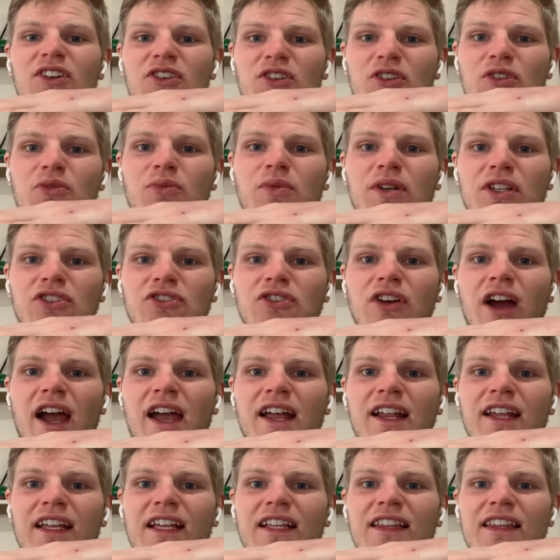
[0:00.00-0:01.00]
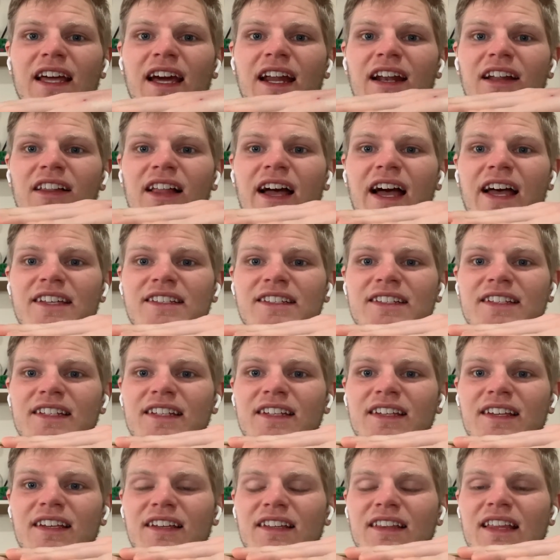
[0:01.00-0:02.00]
We try and get that
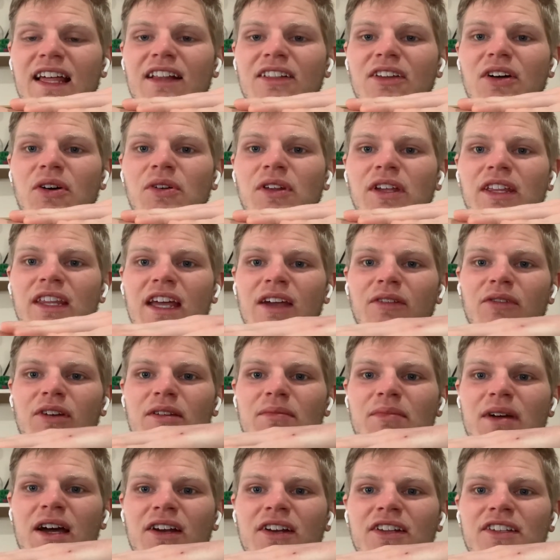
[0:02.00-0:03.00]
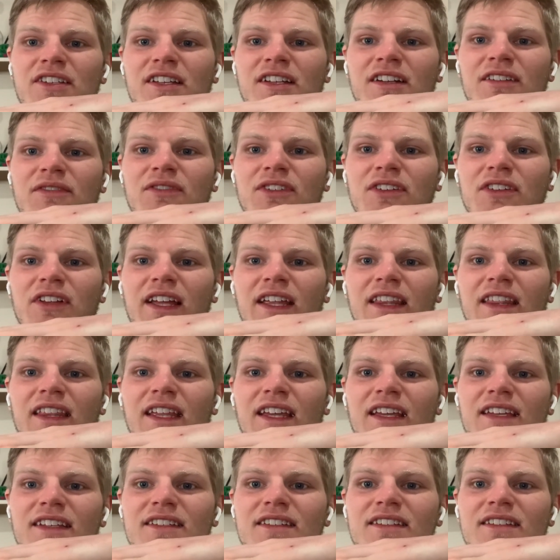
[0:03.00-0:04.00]
elastic, that loading, that rebound, it's going to feel like
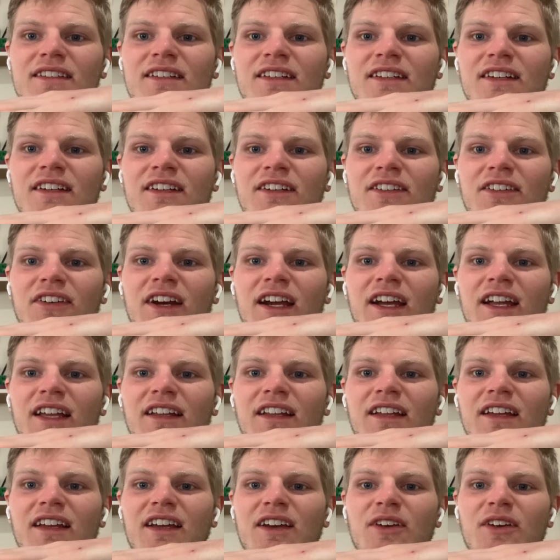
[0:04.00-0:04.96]
this, right?